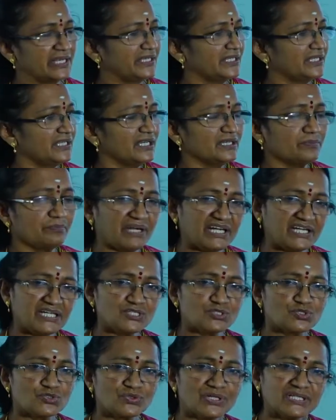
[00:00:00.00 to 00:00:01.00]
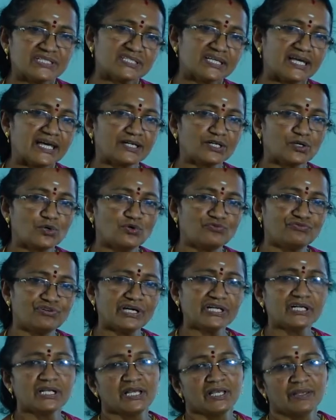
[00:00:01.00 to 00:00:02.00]
Here many students can go for
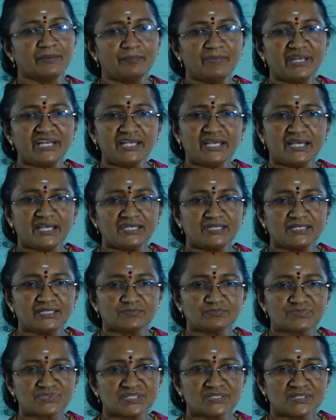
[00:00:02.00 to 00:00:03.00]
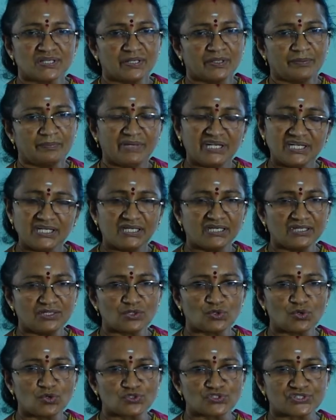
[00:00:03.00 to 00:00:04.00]
many items, many
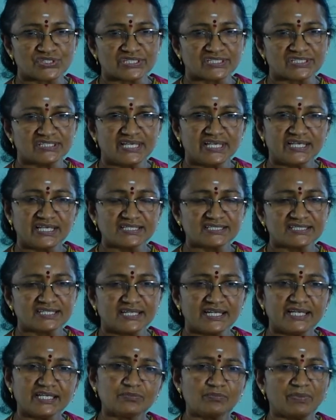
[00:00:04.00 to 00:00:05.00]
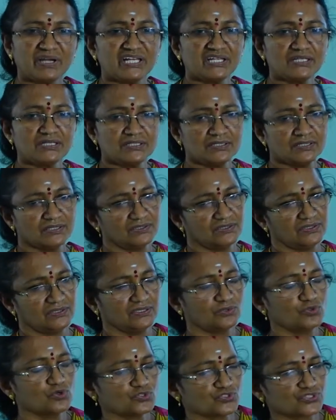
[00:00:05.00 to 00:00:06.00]
courses. They can select many
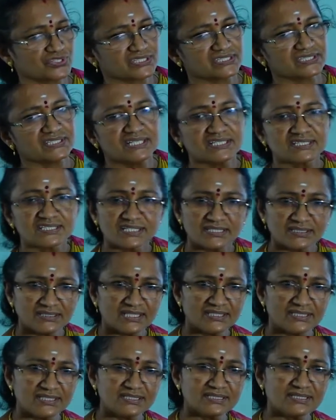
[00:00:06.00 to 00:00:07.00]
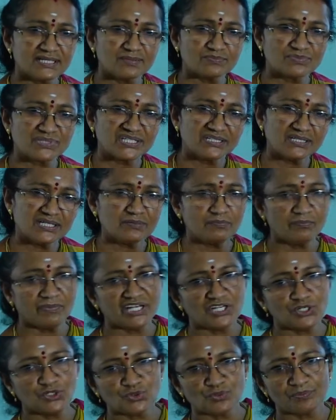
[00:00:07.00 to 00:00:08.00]
courses. That is comes under
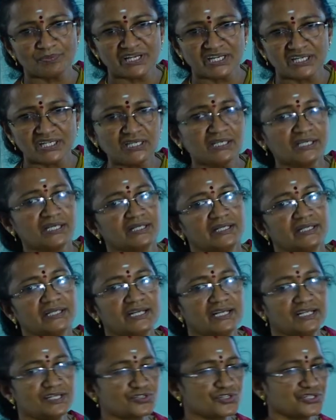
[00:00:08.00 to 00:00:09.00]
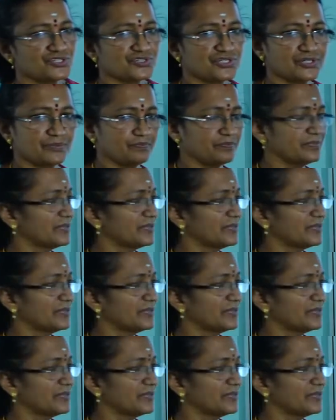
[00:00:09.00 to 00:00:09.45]
many to many relationship.